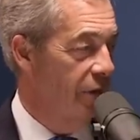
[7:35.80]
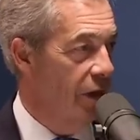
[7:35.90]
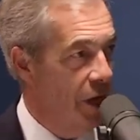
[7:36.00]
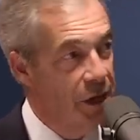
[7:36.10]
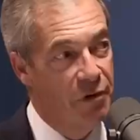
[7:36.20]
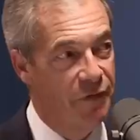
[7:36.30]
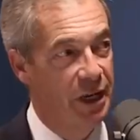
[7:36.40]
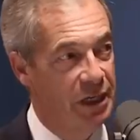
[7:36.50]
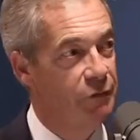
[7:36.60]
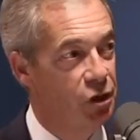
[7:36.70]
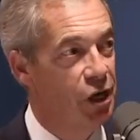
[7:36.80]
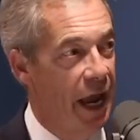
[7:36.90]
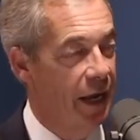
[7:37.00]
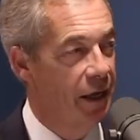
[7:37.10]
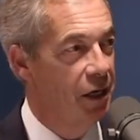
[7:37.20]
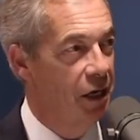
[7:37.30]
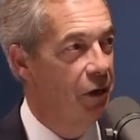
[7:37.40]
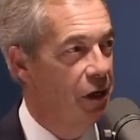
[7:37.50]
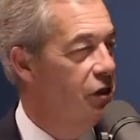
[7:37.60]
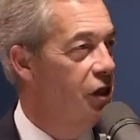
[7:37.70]
They'll go to Refinitiv to check, you
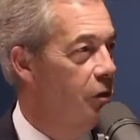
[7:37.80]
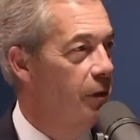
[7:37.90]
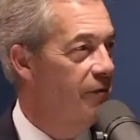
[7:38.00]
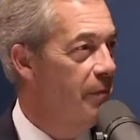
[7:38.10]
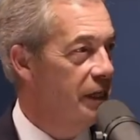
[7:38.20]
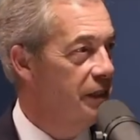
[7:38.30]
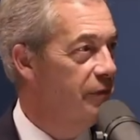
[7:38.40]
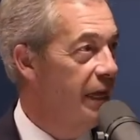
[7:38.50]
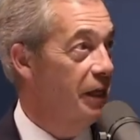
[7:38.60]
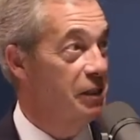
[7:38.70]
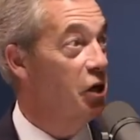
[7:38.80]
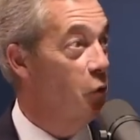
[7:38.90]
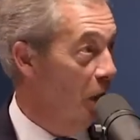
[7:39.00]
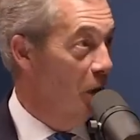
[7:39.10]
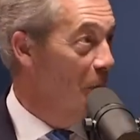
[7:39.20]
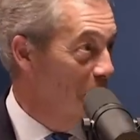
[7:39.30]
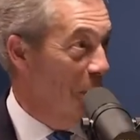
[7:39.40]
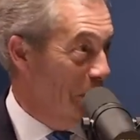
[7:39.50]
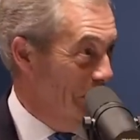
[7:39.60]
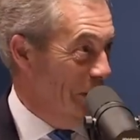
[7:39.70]
know, did you leave massive debts in Kuala
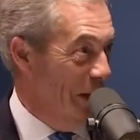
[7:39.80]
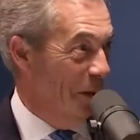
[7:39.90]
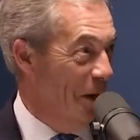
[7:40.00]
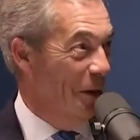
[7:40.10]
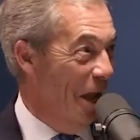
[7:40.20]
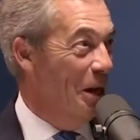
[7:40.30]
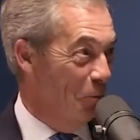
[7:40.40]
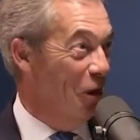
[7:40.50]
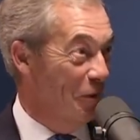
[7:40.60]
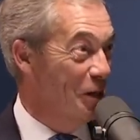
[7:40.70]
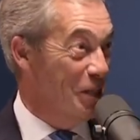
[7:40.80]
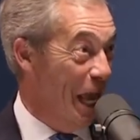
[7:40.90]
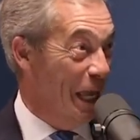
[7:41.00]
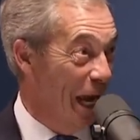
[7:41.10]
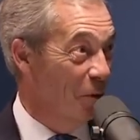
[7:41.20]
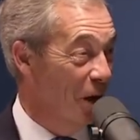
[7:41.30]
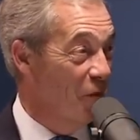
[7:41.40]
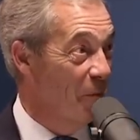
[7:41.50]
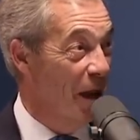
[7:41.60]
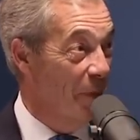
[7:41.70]
Lumpur in a previous decade, or
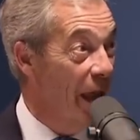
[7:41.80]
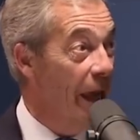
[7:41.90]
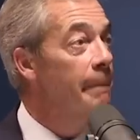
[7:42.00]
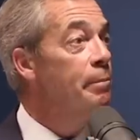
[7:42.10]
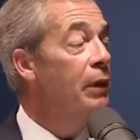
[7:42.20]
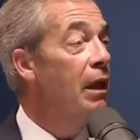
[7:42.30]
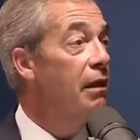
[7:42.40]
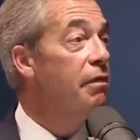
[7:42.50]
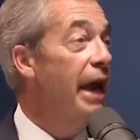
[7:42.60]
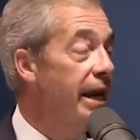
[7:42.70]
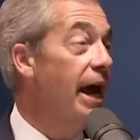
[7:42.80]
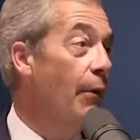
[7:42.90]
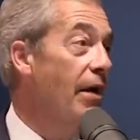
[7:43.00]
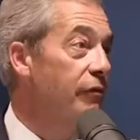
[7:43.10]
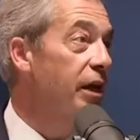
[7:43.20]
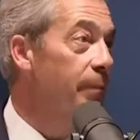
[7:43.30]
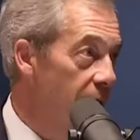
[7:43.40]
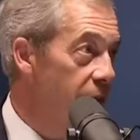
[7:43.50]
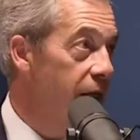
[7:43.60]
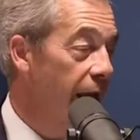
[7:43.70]
whatever it may be. They now have the
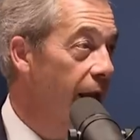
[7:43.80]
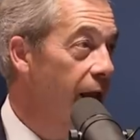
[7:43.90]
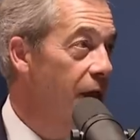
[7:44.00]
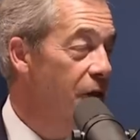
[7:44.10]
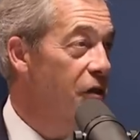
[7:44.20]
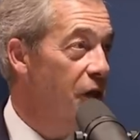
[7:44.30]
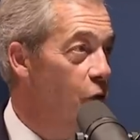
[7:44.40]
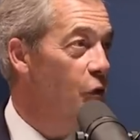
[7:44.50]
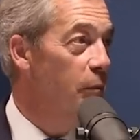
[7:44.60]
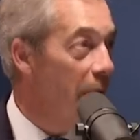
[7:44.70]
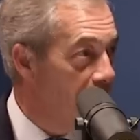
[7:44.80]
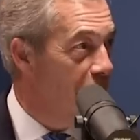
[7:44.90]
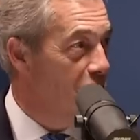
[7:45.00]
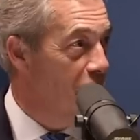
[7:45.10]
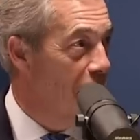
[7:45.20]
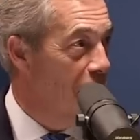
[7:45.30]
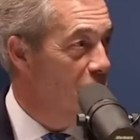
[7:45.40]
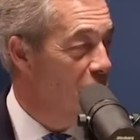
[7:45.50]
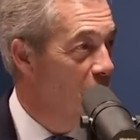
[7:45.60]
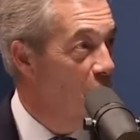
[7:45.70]
ability to social media
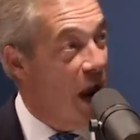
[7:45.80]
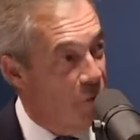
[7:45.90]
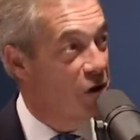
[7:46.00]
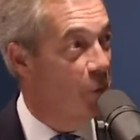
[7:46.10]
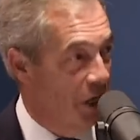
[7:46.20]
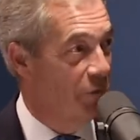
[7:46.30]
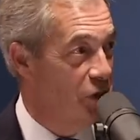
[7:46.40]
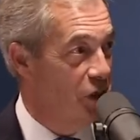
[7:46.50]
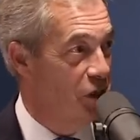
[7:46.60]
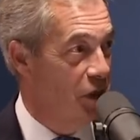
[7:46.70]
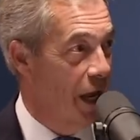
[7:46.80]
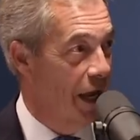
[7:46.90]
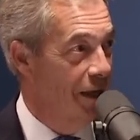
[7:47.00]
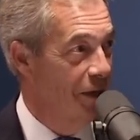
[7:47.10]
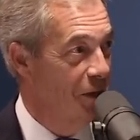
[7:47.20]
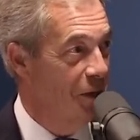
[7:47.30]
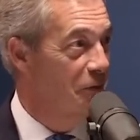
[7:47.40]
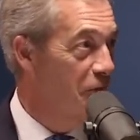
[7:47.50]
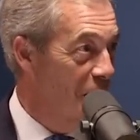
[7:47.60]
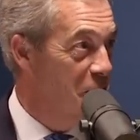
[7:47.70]
search what every one of us is saying
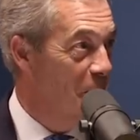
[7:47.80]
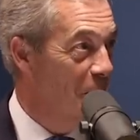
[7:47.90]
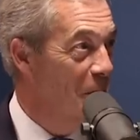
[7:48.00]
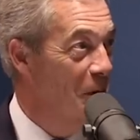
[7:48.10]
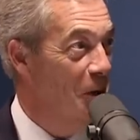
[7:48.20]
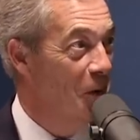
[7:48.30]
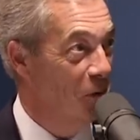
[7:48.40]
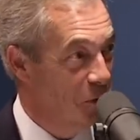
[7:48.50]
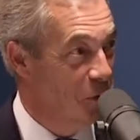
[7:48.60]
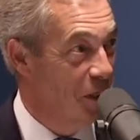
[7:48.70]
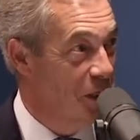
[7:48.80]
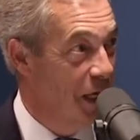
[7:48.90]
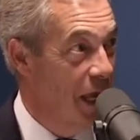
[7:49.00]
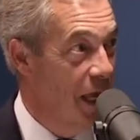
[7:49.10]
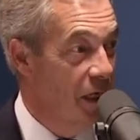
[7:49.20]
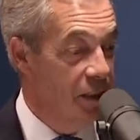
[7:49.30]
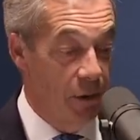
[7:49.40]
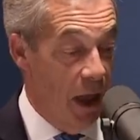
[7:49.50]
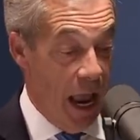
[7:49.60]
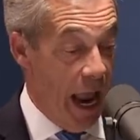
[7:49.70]
on Facebook or on Twitter.
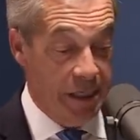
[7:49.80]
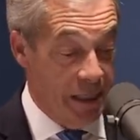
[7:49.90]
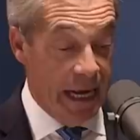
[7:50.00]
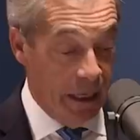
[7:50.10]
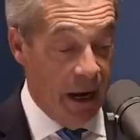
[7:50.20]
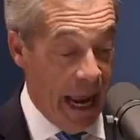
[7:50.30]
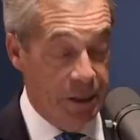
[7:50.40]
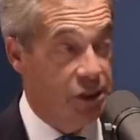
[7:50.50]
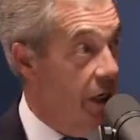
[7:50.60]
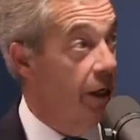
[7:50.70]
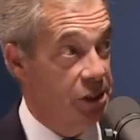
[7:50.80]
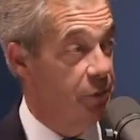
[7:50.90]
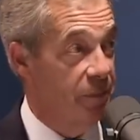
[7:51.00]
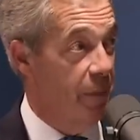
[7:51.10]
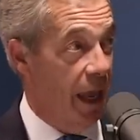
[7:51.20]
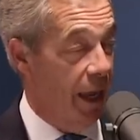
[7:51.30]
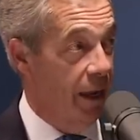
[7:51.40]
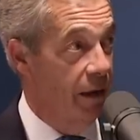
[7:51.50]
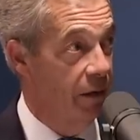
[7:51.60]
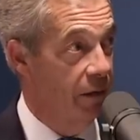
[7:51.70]
So it starts with
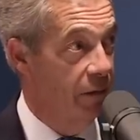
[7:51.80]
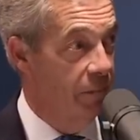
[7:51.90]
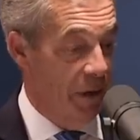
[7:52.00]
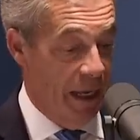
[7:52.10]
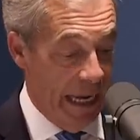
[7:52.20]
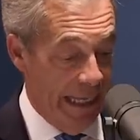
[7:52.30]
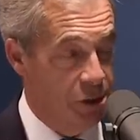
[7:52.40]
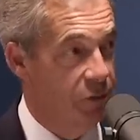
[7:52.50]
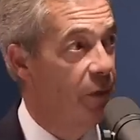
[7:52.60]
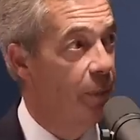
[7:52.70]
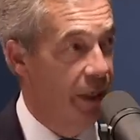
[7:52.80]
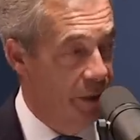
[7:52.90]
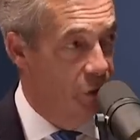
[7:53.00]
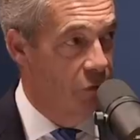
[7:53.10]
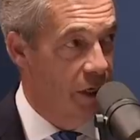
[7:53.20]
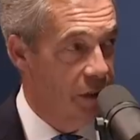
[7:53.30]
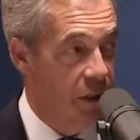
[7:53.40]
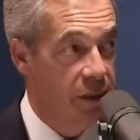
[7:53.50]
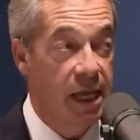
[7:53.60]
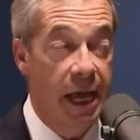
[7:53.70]
me being cancelled for political
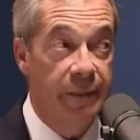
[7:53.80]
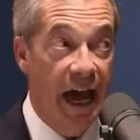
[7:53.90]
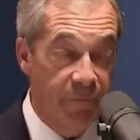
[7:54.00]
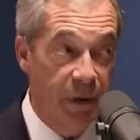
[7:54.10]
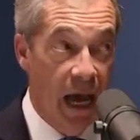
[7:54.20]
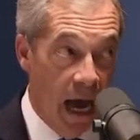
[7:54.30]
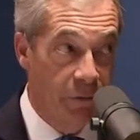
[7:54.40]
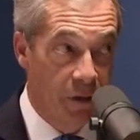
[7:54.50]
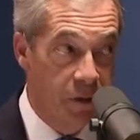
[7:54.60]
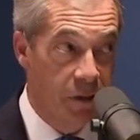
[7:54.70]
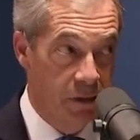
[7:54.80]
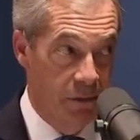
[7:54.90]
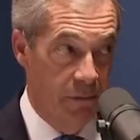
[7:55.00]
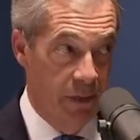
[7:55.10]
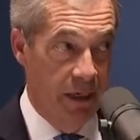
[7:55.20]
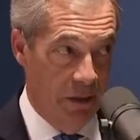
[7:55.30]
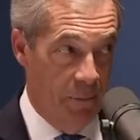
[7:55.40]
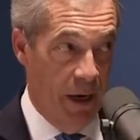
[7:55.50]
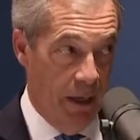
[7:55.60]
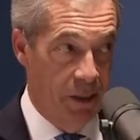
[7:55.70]
reasons. There have been others in the
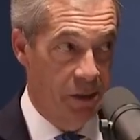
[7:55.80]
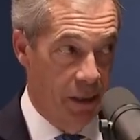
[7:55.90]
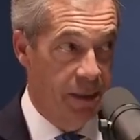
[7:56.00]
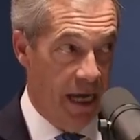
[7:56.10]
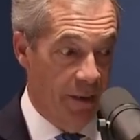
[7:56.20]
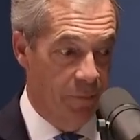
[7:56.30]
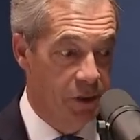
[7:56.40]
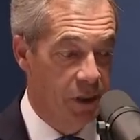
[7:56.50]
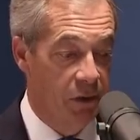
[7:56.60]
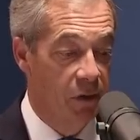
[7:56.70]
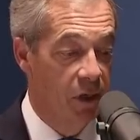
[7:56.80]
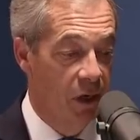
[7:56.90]
past that it's happened to.